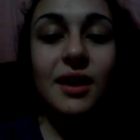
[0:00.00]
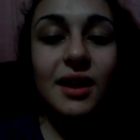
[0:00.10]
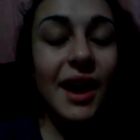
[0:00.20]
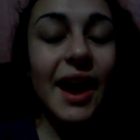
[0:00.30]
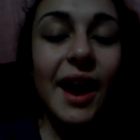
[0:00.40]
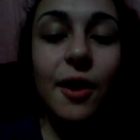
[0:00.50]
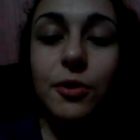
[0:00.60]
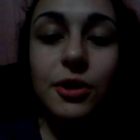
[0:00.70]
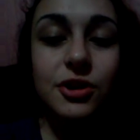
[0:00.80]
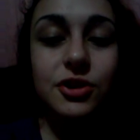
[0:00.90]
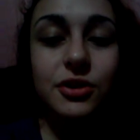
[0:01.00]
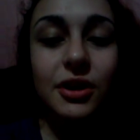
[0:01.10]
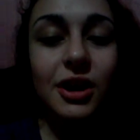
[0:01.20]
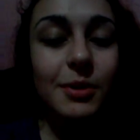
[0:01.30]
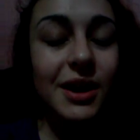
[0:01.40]
How could you?
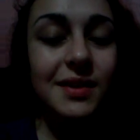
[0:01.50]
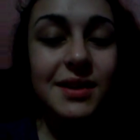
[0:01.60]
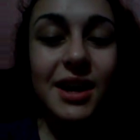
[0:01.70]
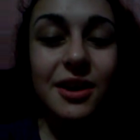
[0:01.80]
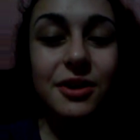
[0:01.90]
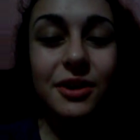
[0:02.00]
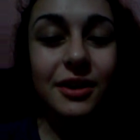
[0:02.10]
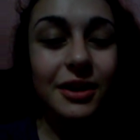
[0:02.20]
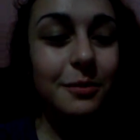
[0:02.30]
How dare you? I